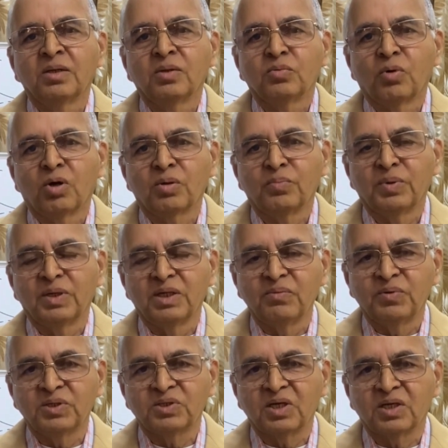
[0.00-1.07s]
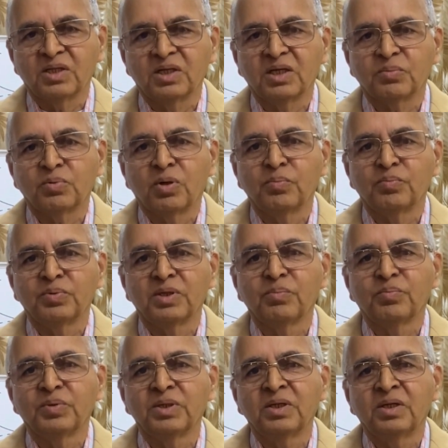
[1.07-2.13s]
what benefits are there from
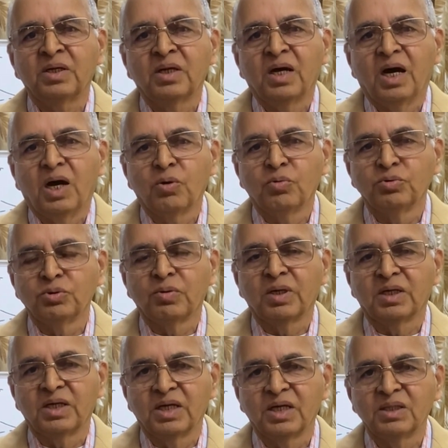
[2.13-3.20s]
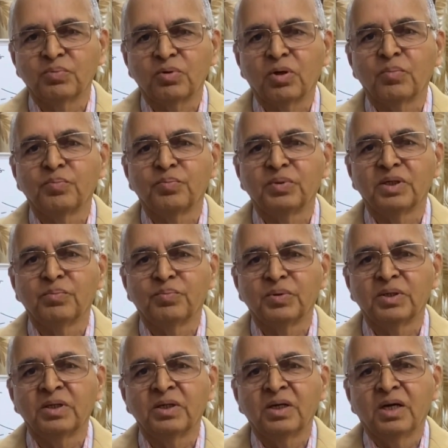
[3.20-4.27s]
PMP, how you will gain from PMP,
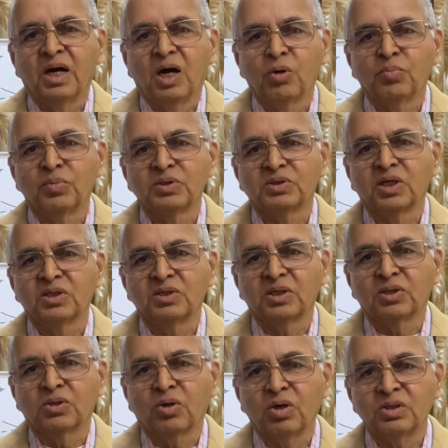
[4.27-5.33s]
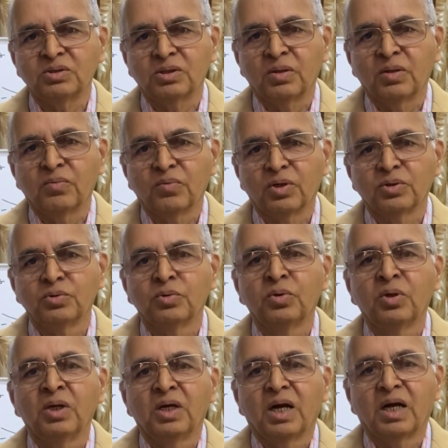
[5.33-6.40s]
how much does it cost for you,
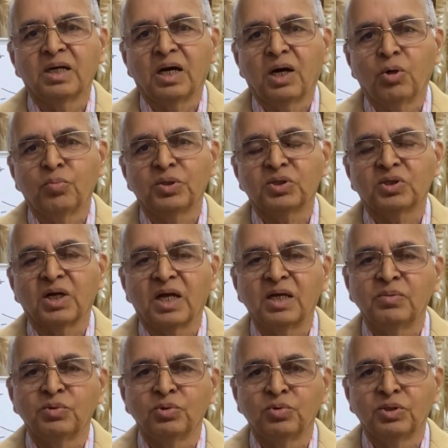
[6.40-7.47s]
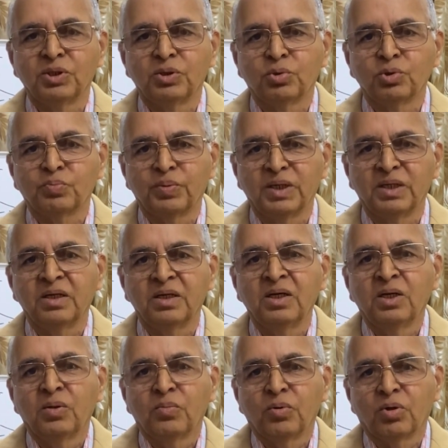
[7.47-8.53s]
and how much time you need to spend
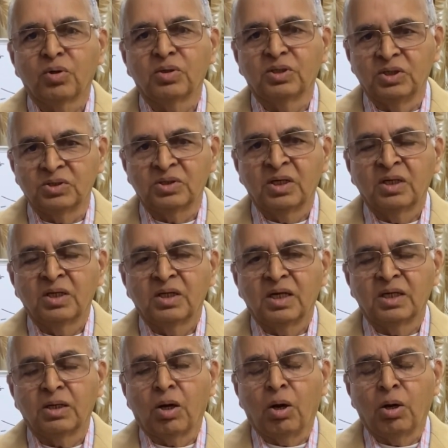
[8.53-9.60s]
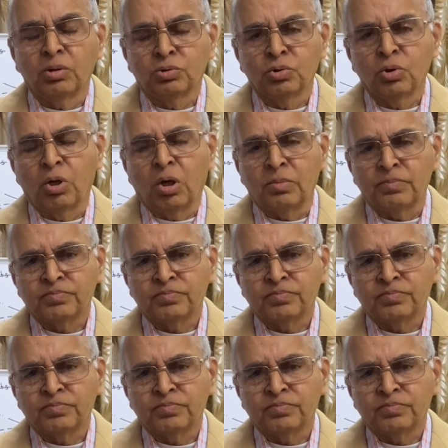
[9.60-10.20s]
for this. And also,